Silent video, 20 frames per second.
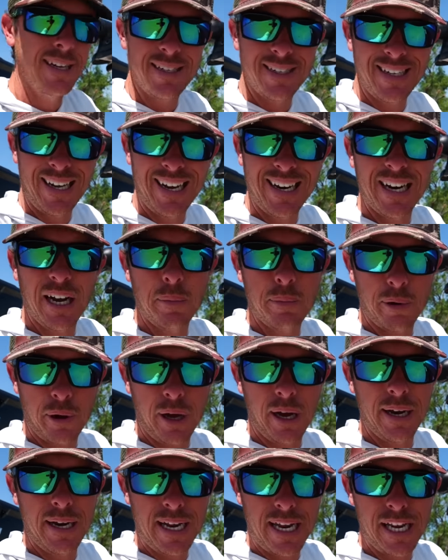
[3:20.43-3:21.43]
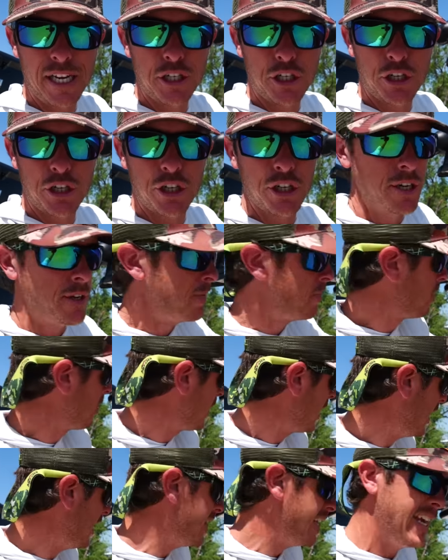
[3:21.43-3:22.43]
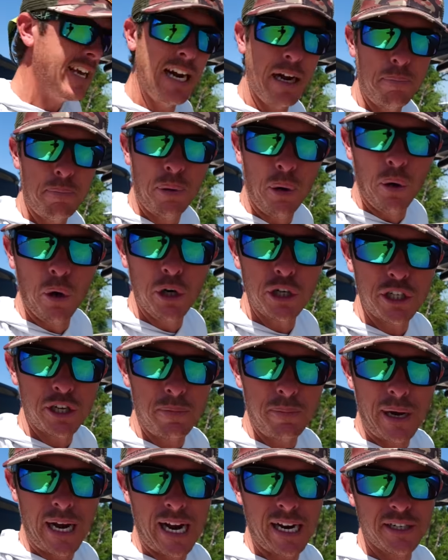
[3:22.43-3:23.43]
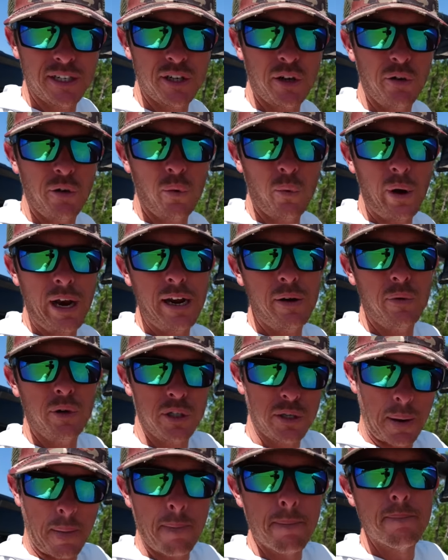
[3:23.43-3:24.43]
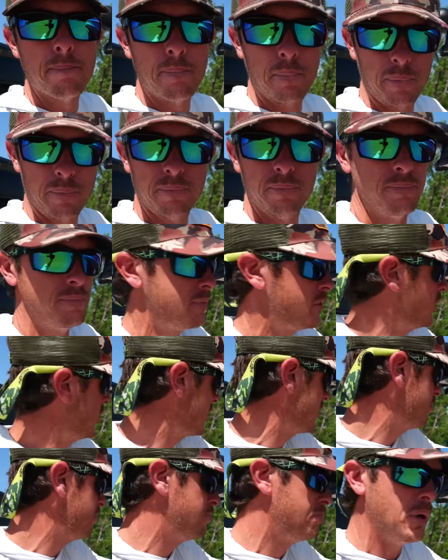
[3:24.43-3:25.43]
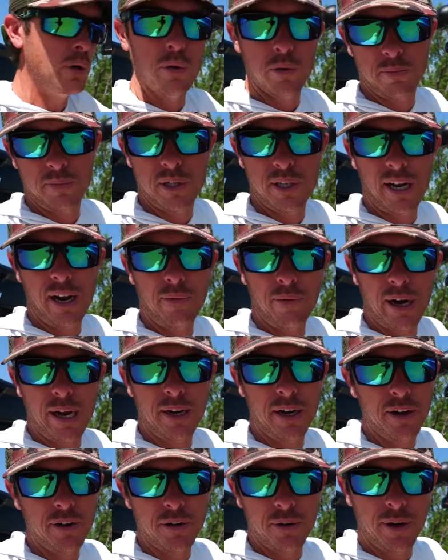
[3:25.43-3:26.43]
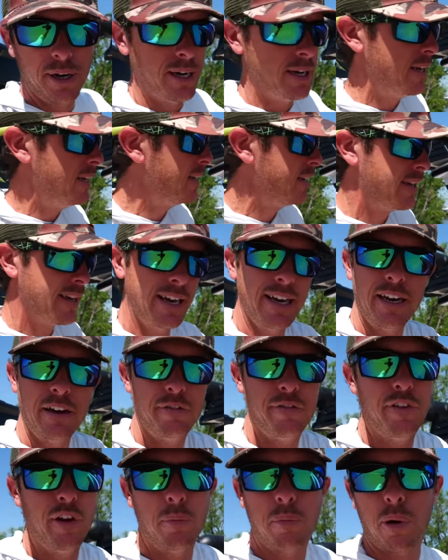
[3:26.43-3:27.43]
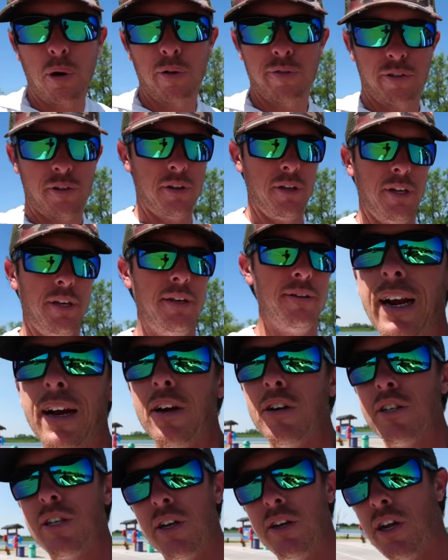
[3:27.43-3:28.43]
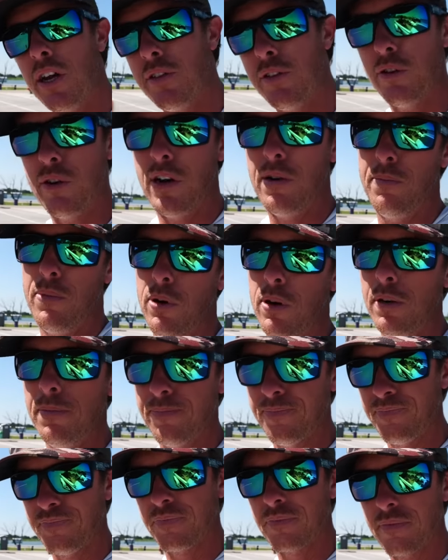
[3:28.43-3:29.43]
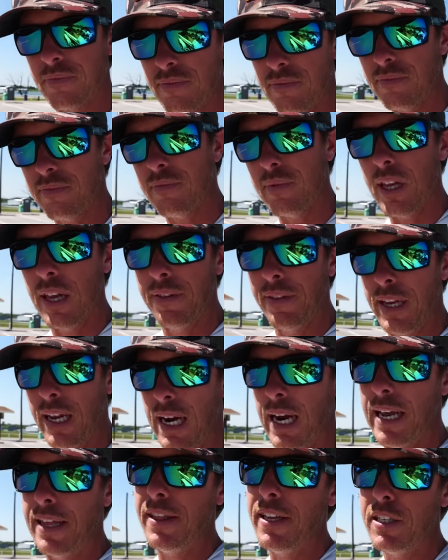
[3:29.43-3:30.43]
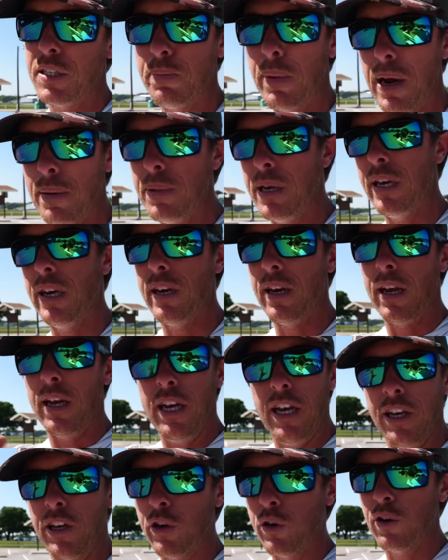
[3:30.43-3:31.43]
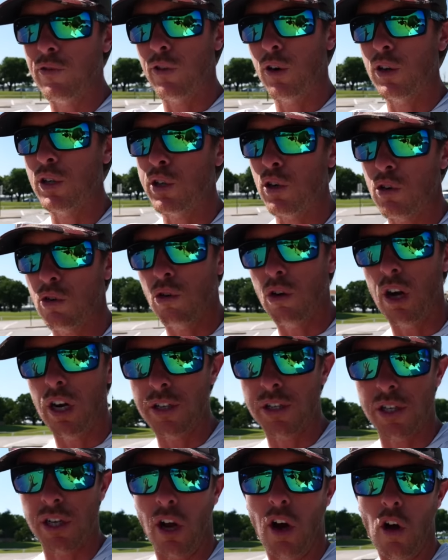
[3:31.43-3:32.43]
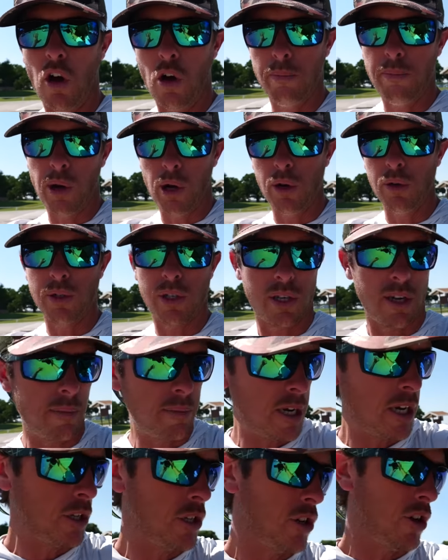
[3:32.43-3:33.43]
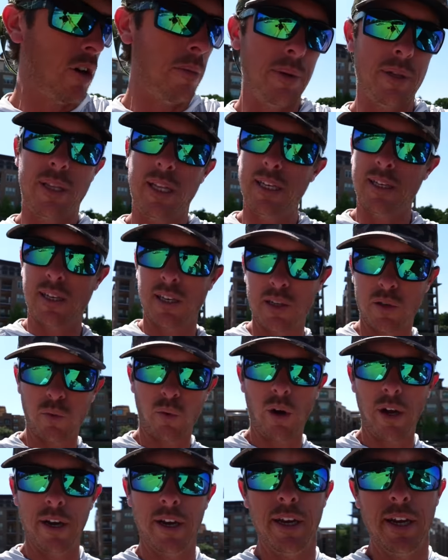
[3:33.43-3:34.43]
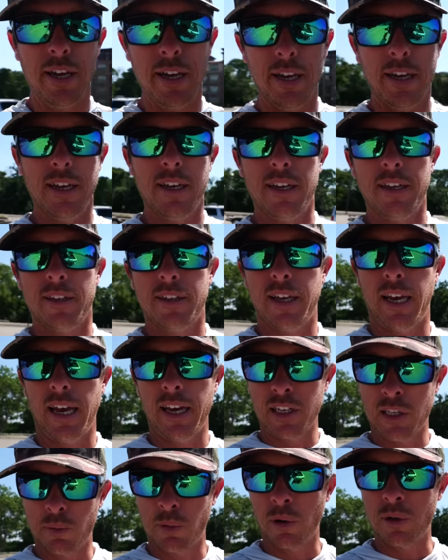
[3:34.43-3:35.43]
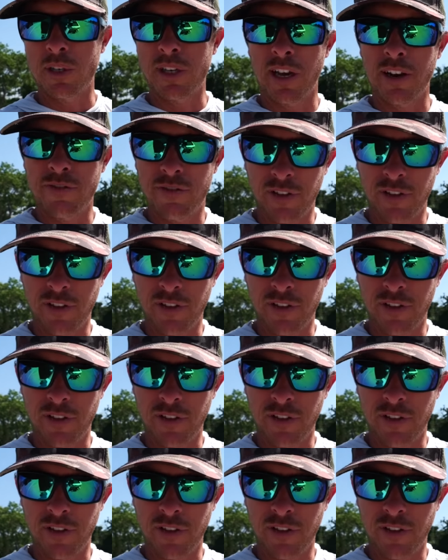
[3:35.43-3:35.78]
set it up an inch, and then I pushed it back so the weight was just boom, set right under it, and it fit perfectly. here's another number that and this might be universal across all boats, I'm not sure, but this is what the experts at